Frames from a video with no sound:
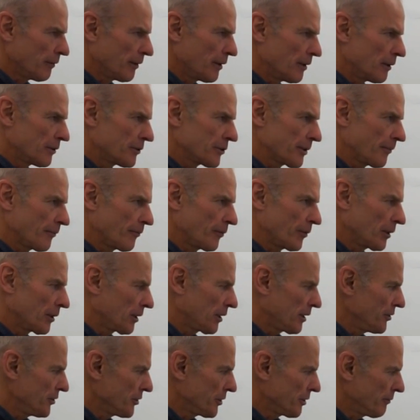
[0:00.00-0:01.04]
where something
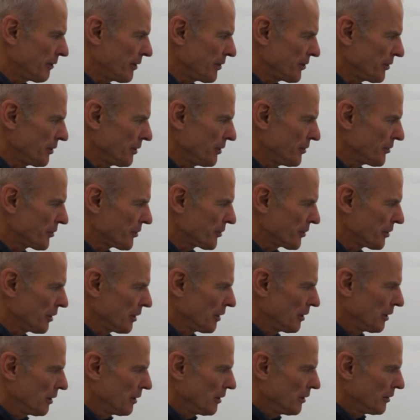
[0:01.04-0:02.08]
is into resonance.
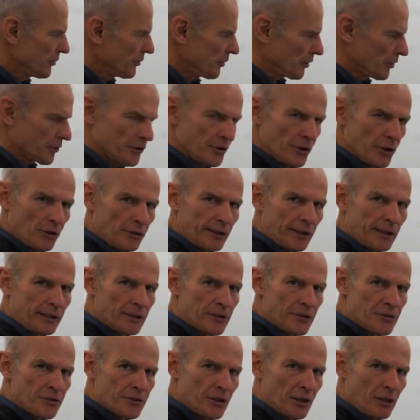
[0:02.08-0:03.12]
There's a knock in
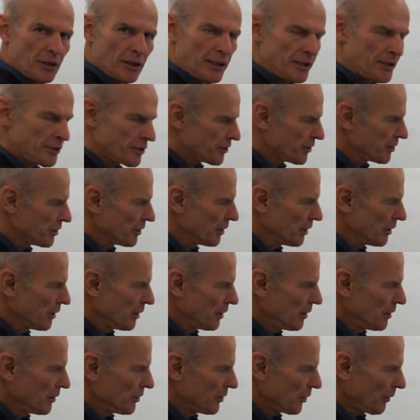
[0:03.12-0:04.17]
the sides.
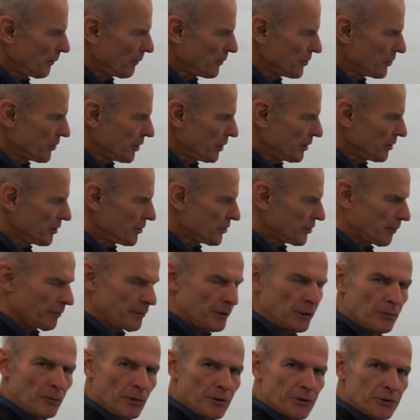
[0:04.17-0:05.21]
So obviously it's
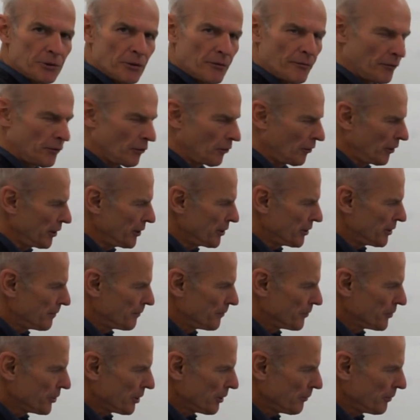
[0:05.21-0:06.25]
something you want to avoid.
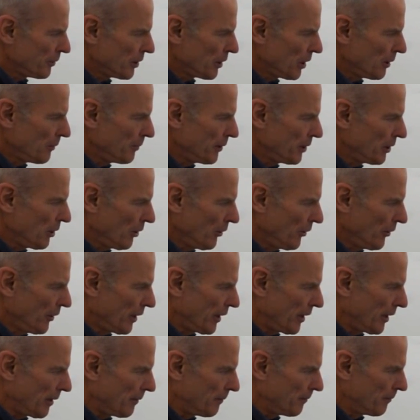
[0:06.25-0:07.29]
So we go beyond
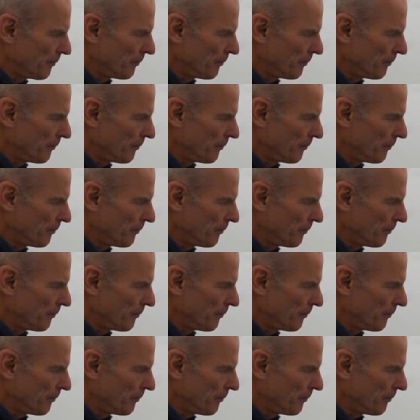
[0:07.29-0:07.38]
that.